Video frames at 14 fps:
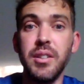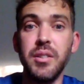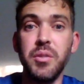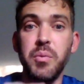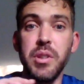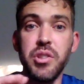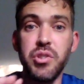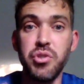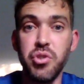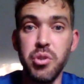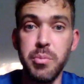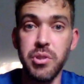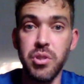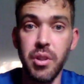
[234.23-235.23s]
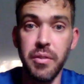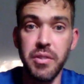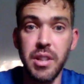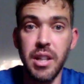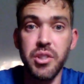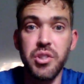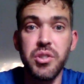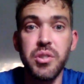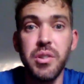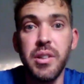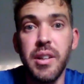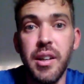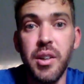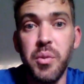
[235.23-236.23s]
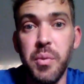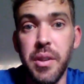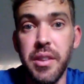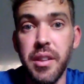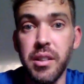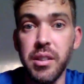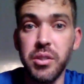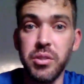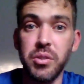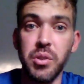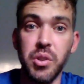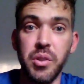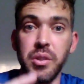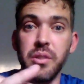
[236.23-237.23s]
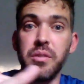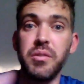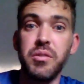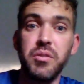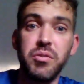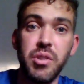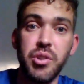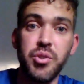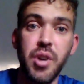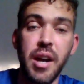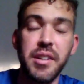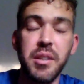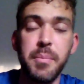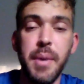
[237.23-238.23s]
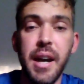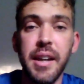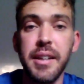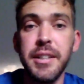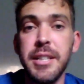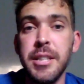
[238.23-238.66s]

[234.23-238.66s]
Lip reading: with super soft touch with the clitoral hood retracted back.